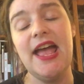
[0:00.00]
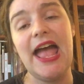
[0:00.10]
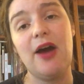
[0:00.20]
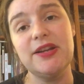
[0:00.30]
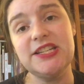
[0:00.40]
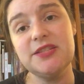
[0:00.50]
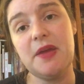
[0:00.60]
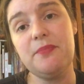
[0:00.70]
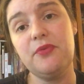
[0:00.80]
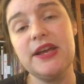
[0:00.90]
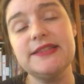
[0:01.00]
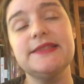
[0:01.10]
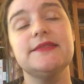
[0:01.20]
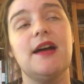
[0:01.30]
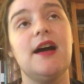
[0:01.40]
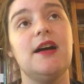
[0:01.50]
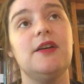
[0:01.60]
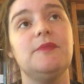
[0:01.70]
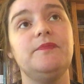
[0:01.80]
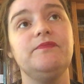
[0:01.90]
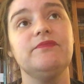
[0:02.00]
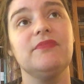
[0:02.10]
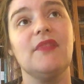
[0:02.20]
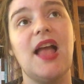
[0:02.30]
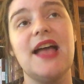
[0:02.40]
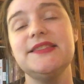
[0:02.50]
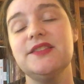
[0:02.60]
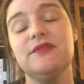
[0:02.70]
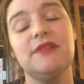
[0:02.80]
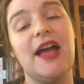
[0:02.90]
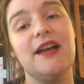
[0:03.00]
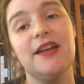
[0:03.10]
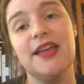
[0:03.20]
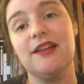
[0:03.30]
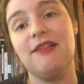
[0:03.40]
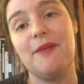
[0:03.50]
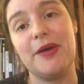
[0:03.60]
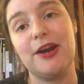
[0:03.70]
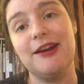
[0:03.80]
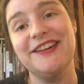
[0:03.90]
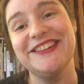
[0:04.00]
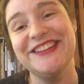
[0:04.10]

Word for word: how I teach my boys. Um, I still could get a lot better.